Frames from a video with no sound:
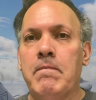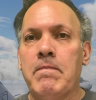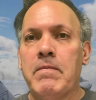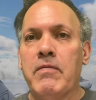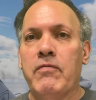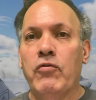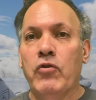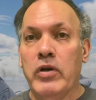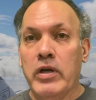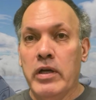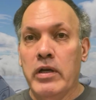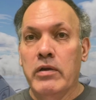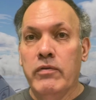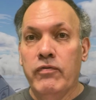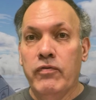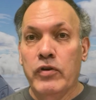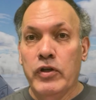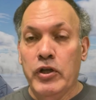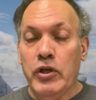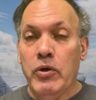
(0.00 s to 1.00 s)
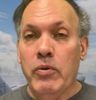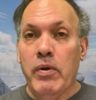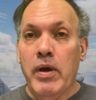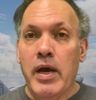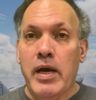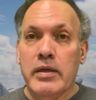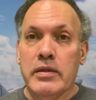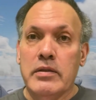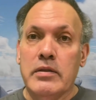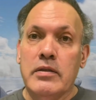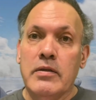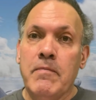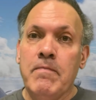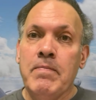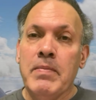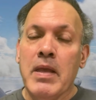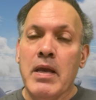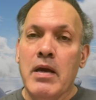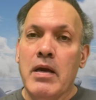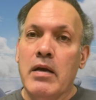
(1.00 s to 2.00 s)
for US.
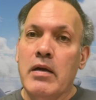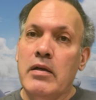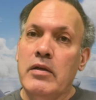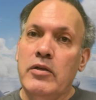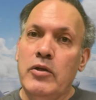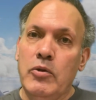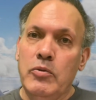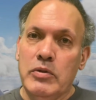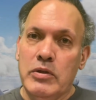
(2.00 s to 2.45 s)
You